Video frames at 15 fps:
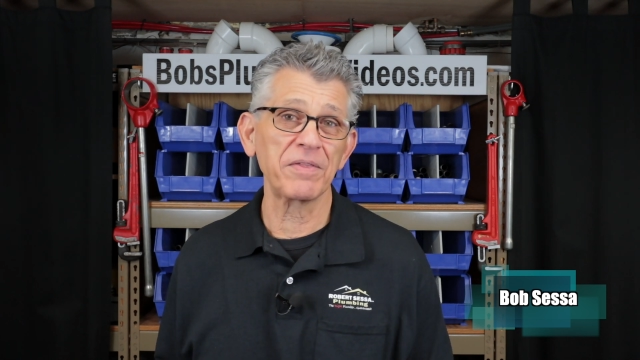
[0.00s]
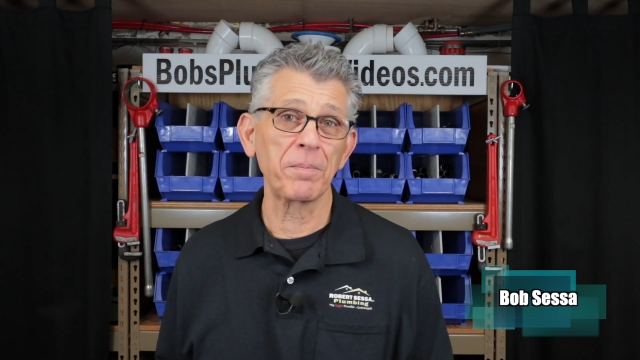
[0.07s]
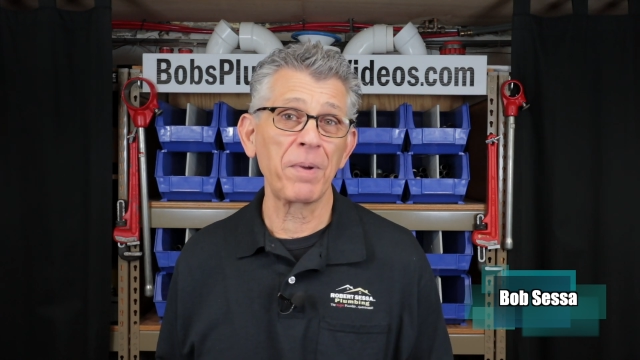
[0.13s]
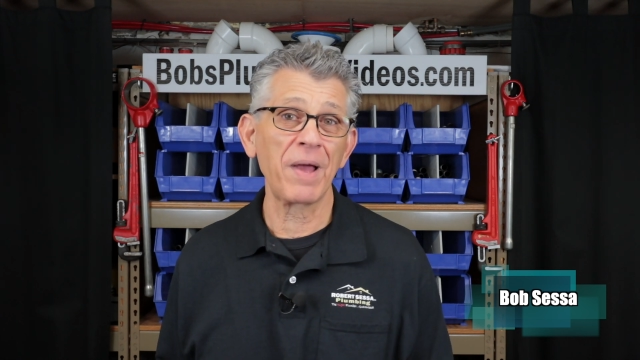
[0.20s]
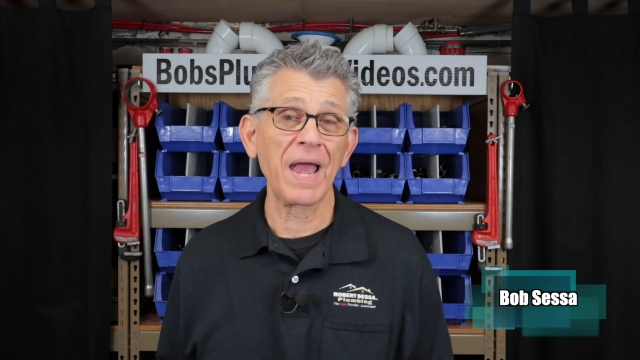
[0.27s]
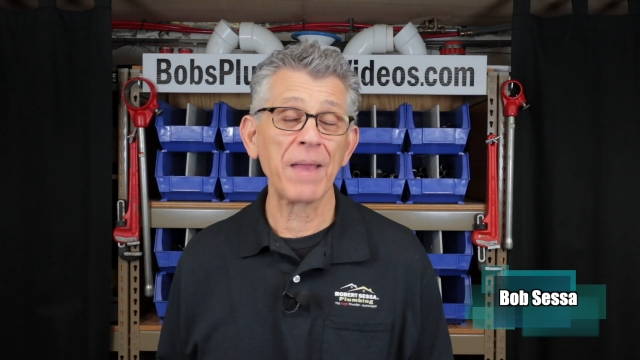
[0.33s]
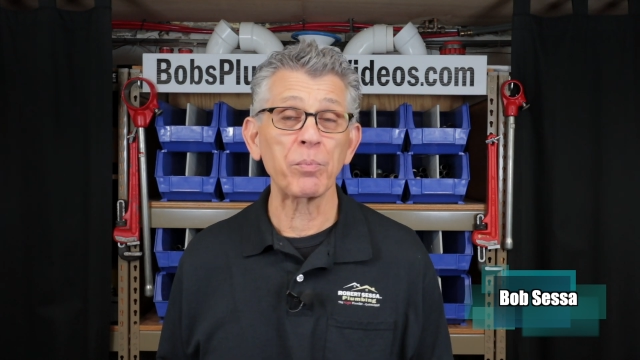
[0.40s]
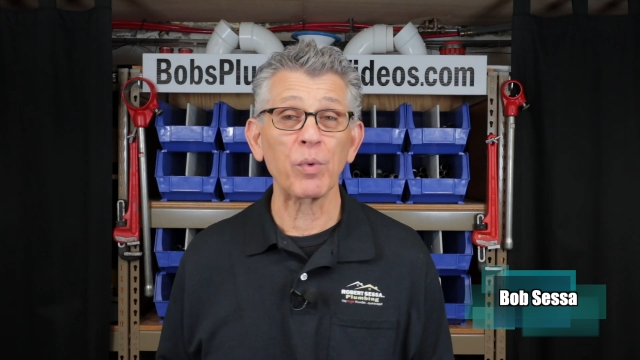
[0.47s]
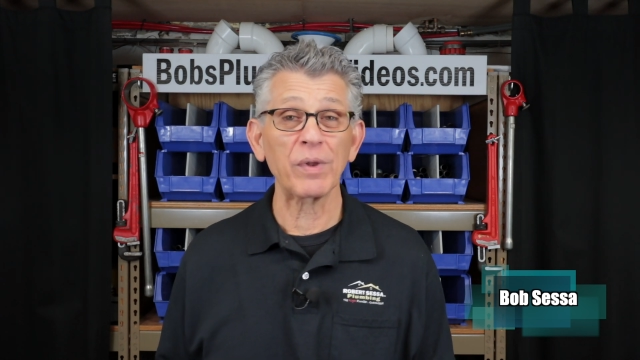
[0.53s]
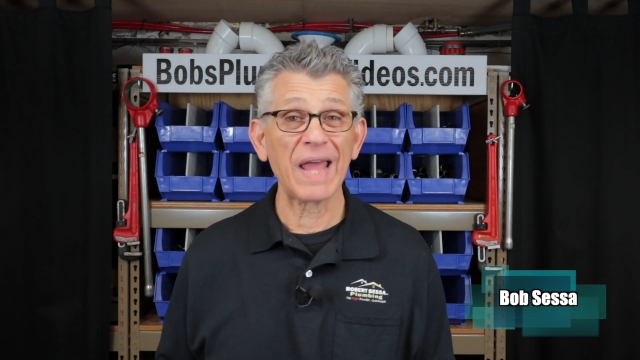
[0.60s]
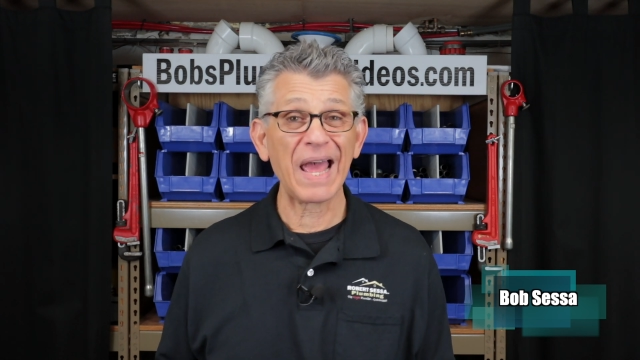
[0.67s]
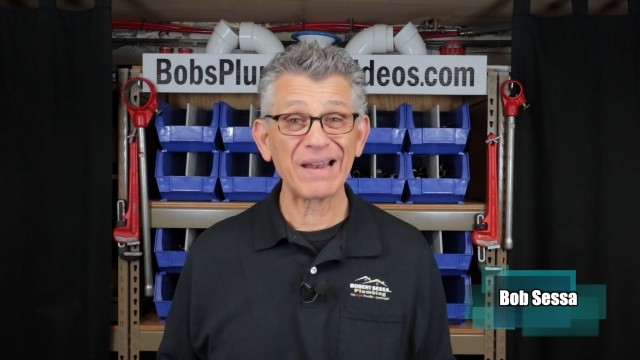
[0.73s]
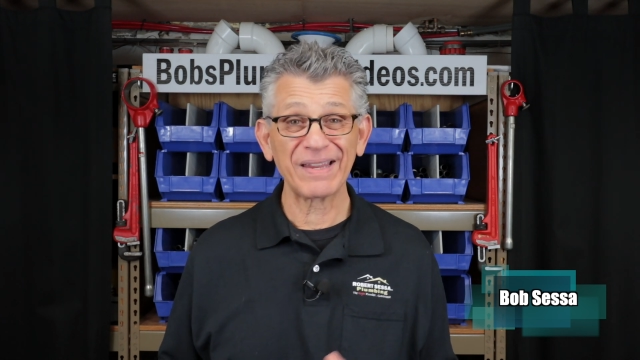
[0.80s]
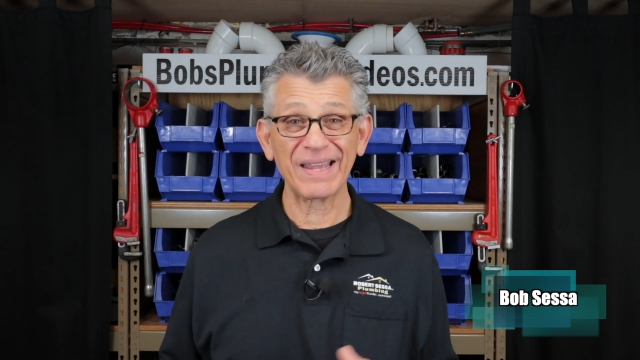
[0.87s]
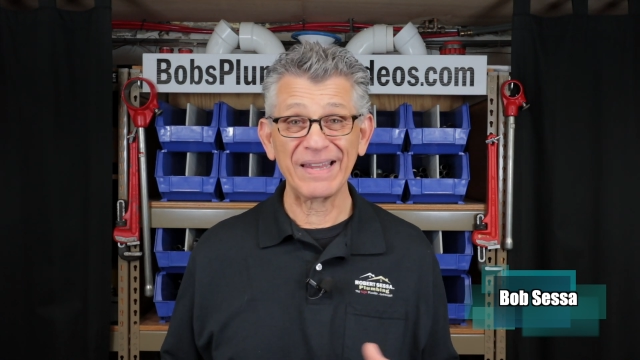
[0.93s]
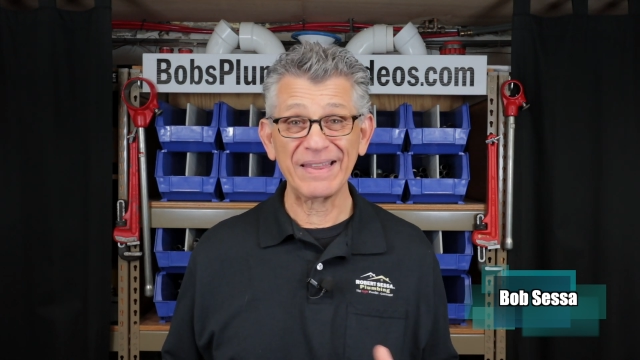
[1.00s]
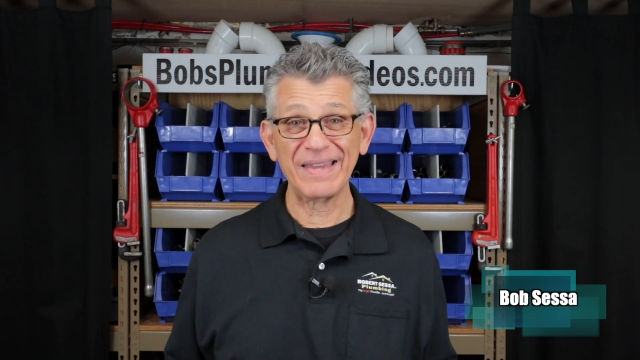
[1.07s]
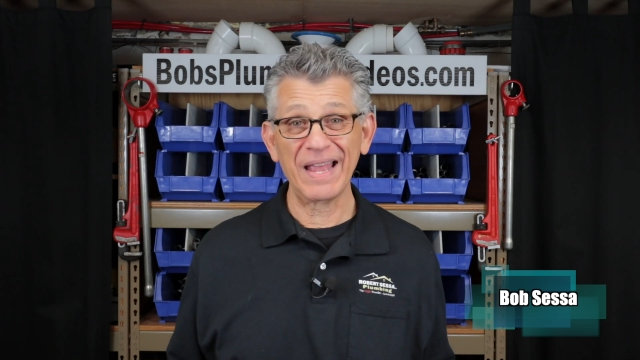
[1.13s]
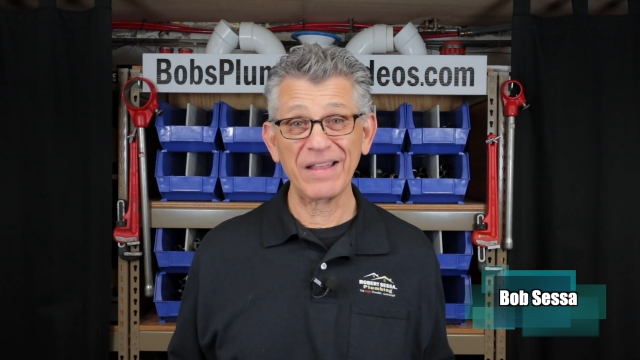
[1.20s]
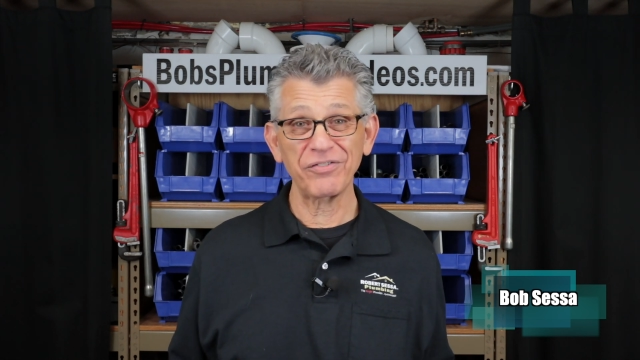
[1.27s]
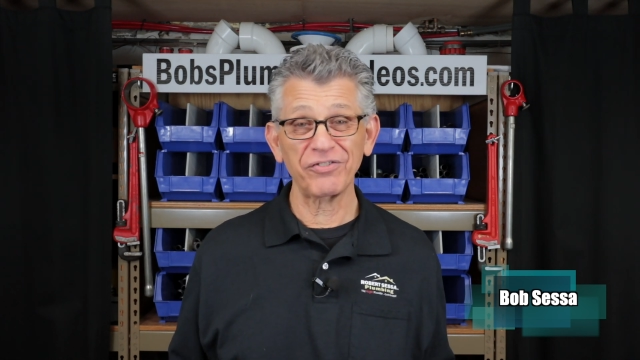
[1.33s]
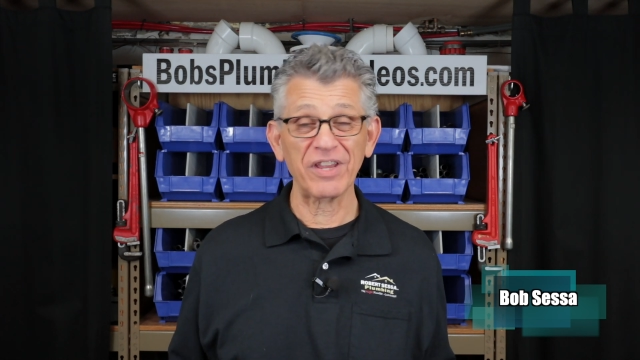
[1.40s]
the pipe without
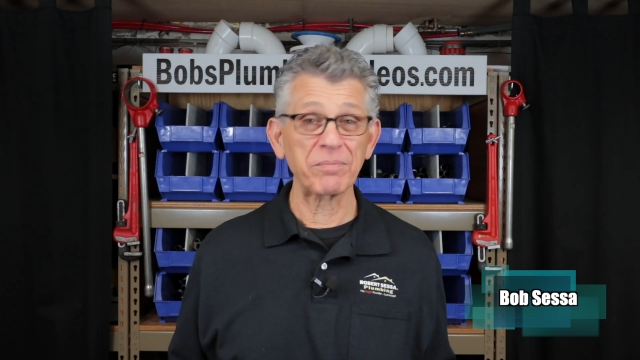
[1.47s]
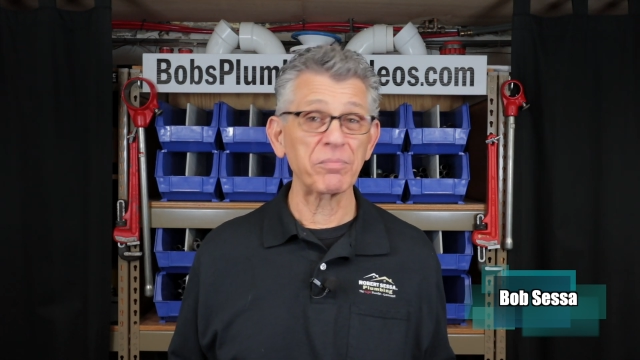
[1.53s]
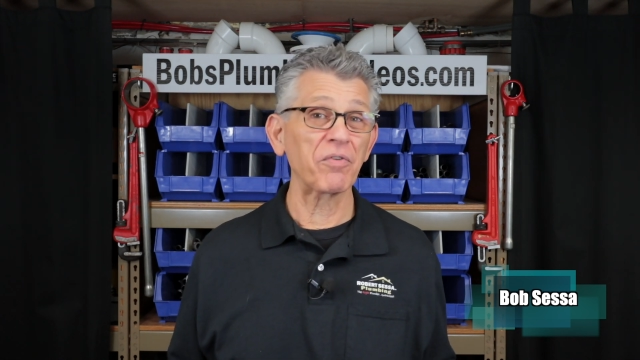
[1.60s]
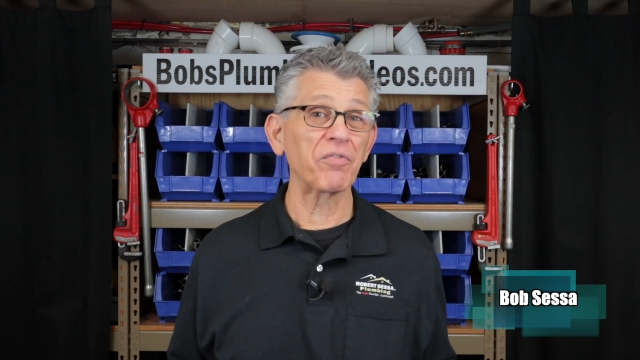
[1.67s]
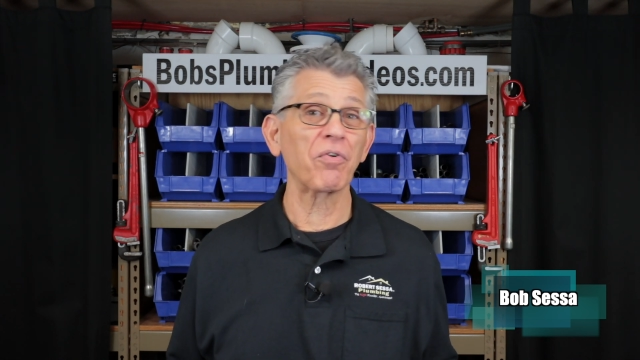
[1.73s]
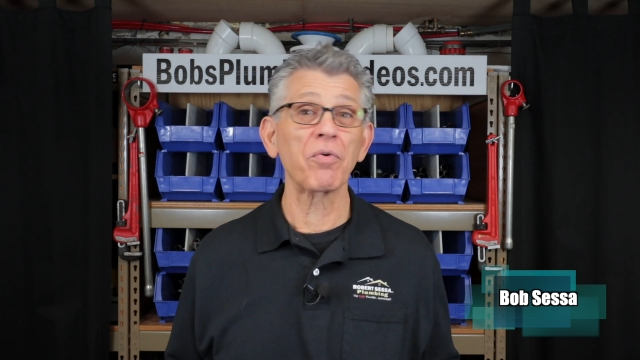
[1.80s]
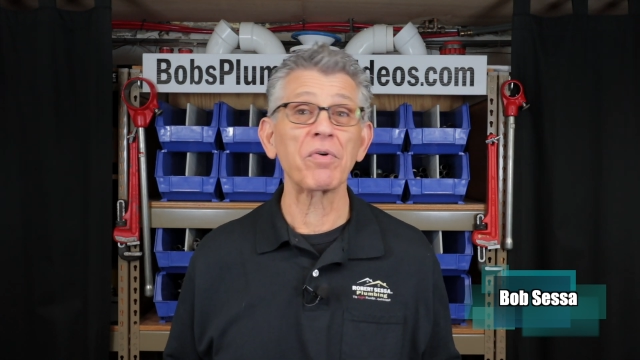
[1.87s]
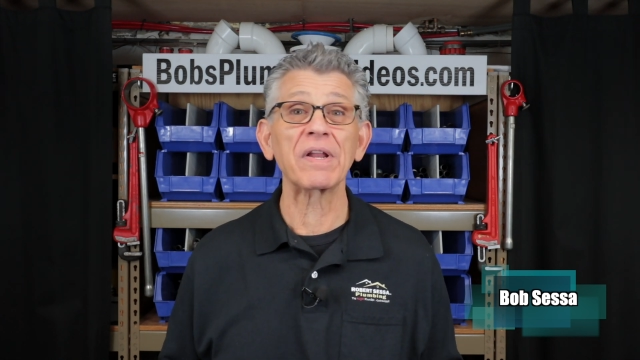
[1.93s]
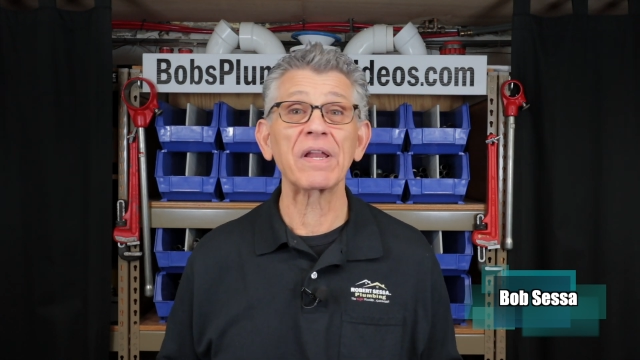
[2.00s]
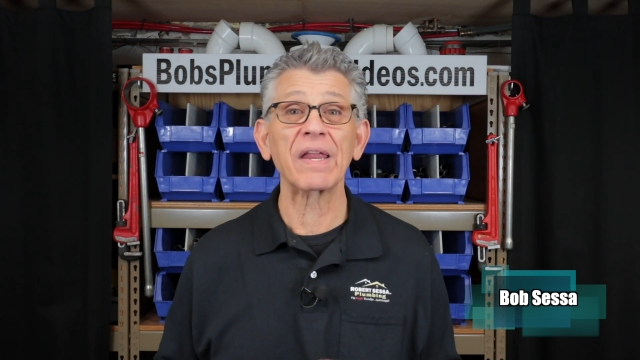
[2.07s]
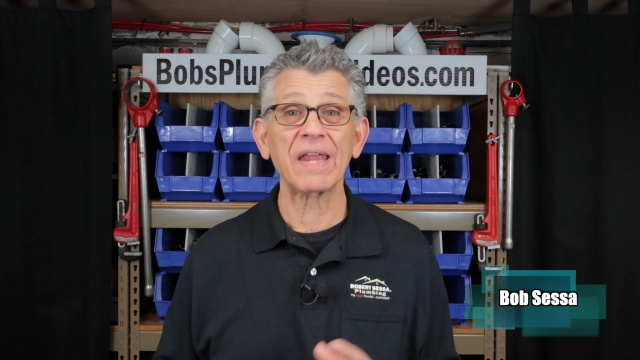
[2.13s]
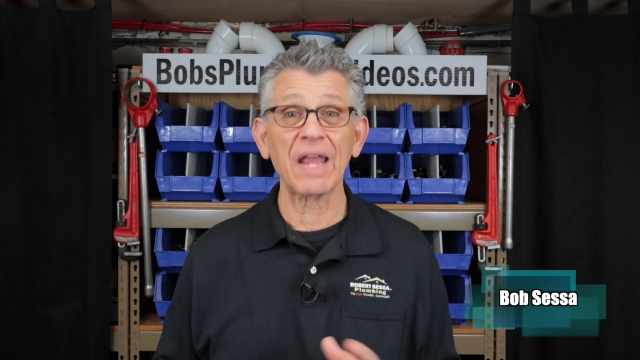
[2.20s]
condensing before it